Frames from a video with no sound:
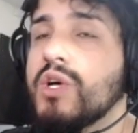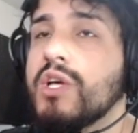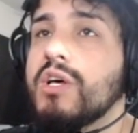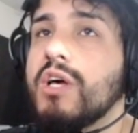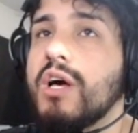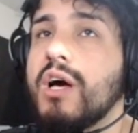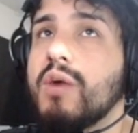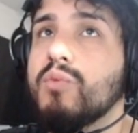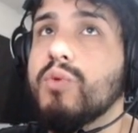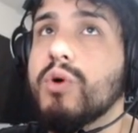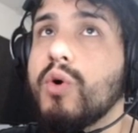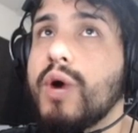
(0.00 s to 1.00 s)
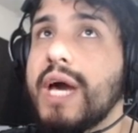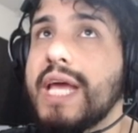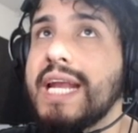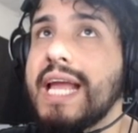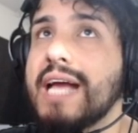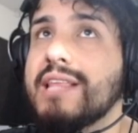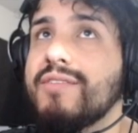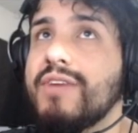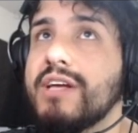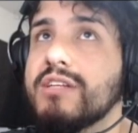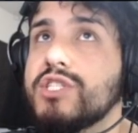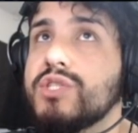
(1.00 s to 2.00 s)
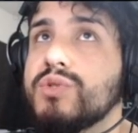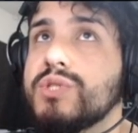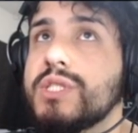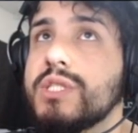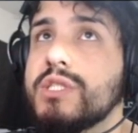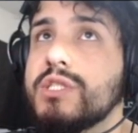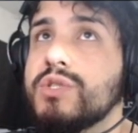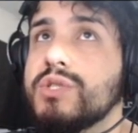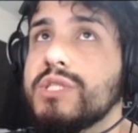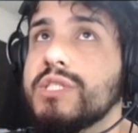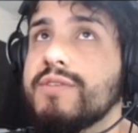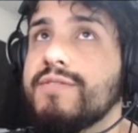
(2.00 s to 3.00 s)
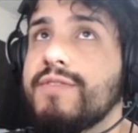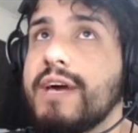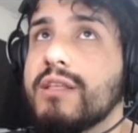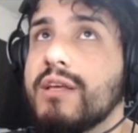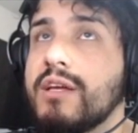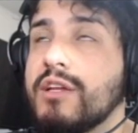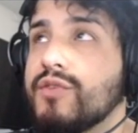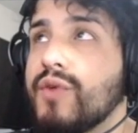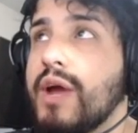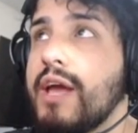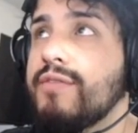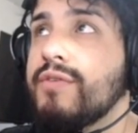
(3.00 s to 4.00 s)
we'll go ahead and activate Chuchi's effect engrave